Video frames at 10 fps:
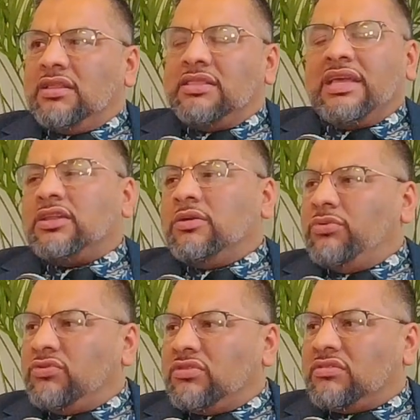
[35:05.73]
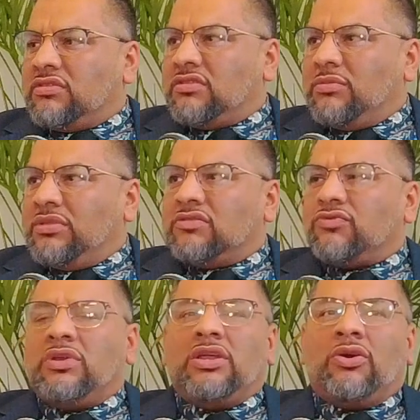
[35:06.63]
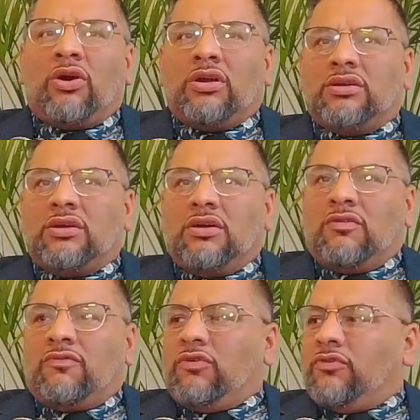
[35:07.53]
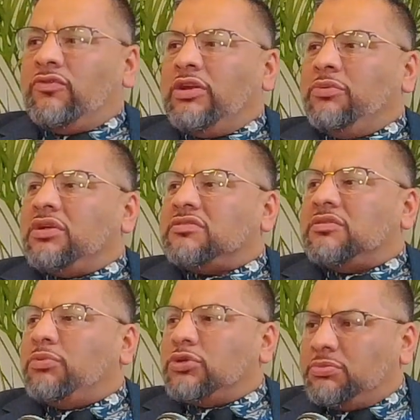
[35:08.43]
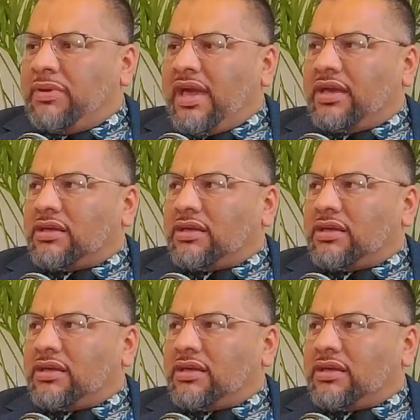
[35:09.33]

they can abuse the system and it's really hard for anyone else to push back.